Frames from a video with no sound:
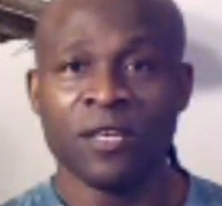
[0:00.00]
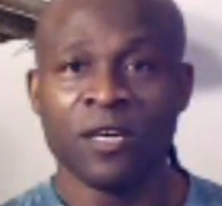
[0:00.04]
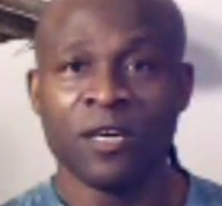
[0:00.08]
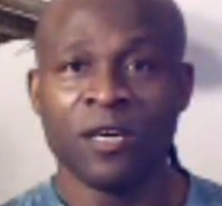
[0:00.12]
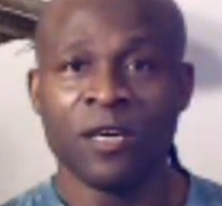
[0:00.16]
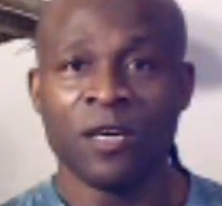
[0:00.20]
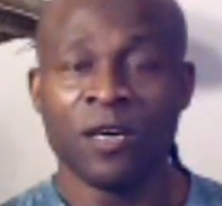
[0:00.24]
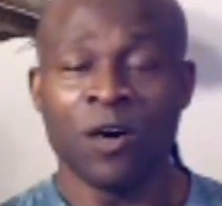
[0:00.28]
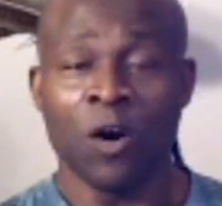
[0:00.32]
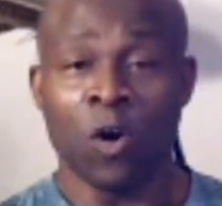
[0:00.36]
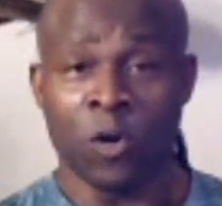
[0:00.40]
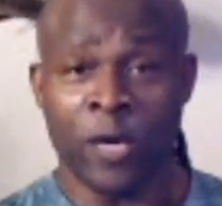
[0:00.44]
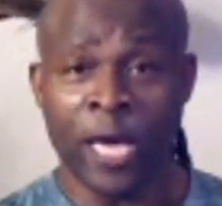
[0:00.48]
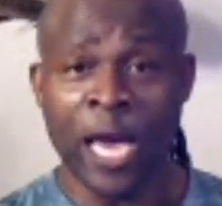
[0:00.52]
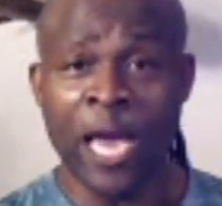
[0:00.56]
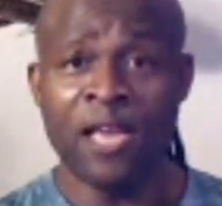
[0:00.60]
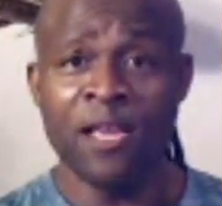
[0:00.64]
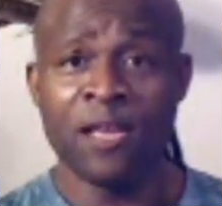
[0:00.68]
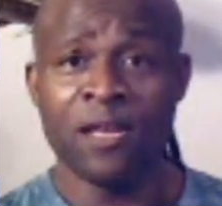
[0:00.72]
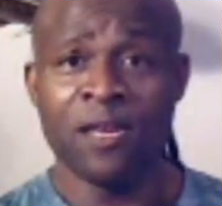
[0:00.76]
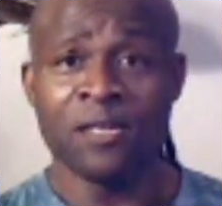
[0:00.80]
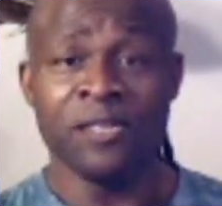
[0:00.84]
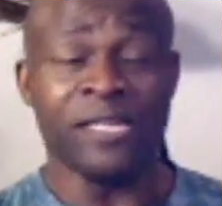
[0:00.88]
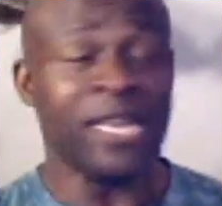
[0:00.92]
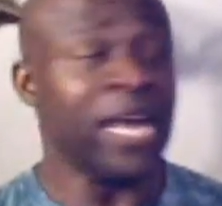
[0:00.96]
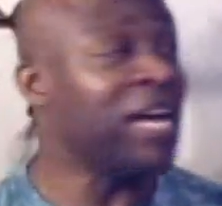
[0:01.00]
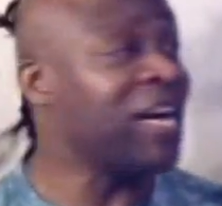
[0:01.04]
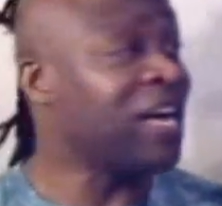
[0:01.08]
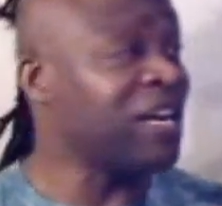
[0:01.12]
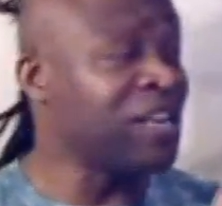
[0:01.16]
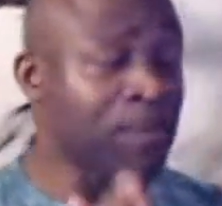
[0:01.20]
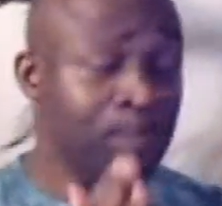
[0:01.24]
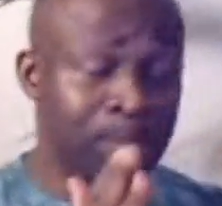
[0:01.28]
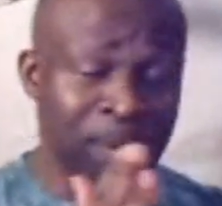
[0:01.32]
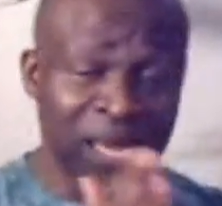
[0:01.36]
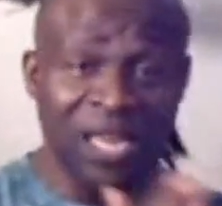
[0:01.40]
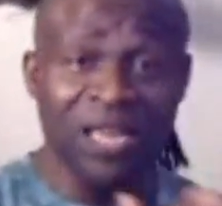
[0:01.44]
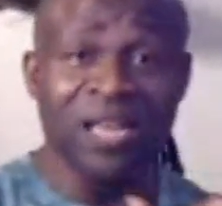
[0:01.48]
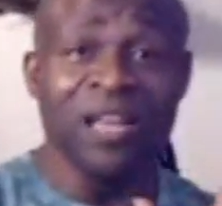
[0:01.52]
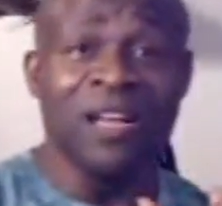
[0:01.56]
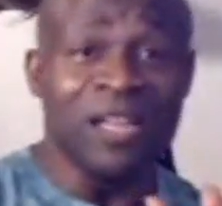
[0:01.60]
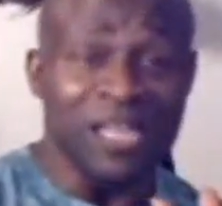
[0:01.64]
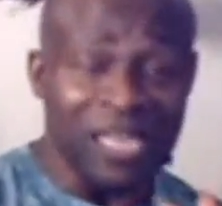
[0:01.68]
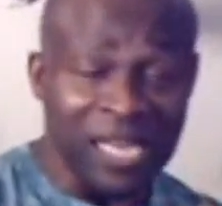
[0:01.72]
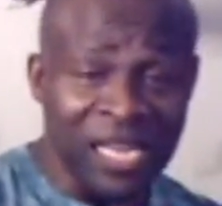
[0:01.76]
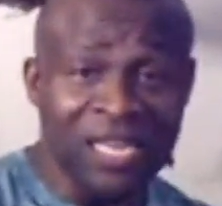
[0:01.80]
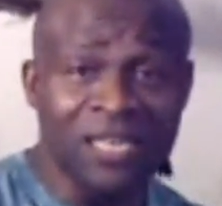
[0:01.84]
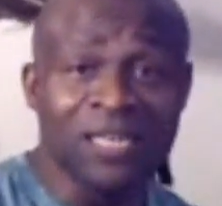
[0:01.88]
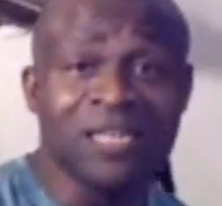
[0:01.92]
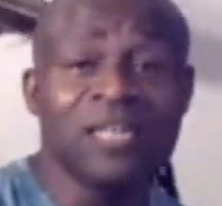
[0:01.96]
okay? They're going to be
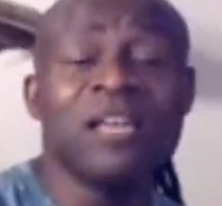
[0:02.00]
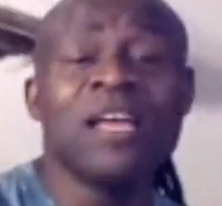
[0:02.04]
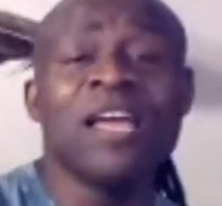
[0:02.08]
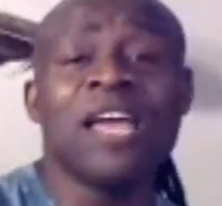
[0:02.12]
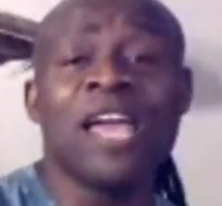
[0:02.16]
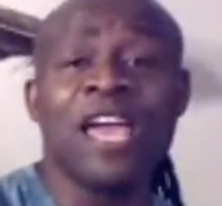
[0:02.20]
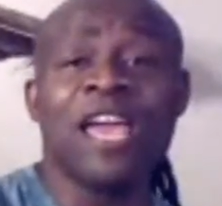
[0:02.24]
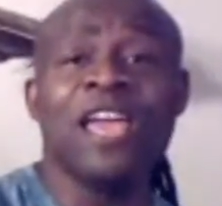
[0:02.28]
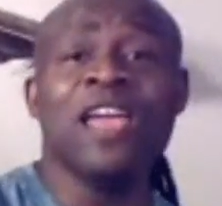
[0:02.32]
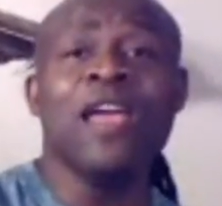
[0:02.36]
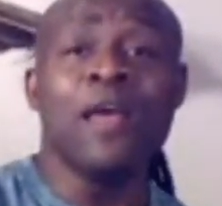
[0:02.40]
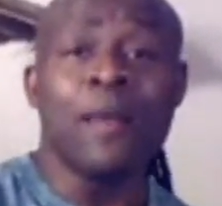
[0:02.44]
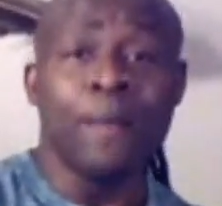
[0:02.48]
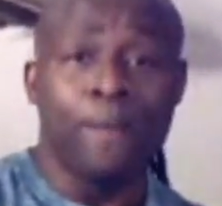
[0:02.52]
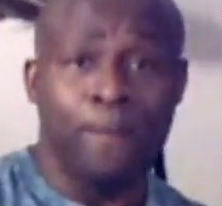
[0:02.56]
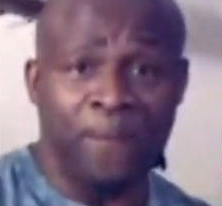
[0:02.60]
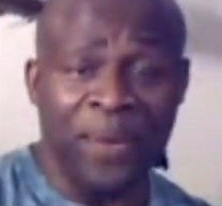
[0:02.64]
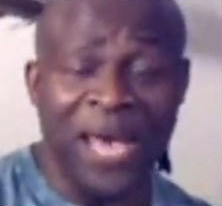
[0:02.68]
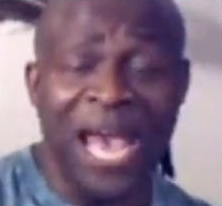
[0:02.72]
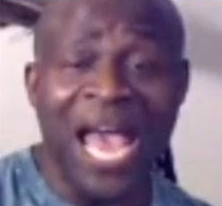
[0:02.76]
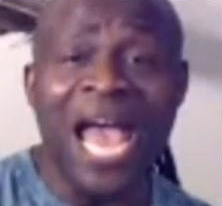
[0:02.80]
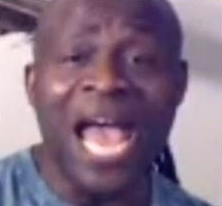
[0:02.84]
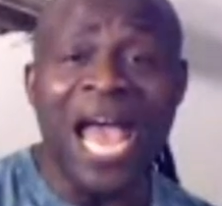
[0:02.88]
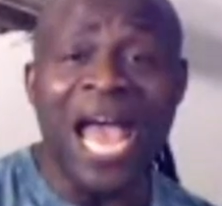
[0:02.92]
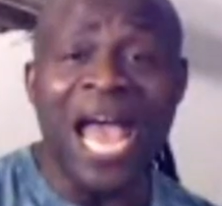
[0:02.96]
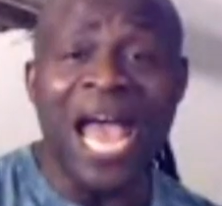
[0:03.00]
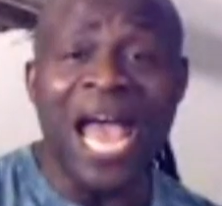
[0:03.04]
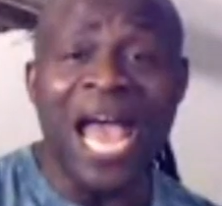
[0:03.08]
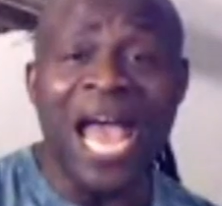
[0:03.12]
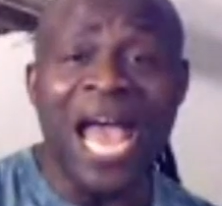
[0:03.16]
in a panic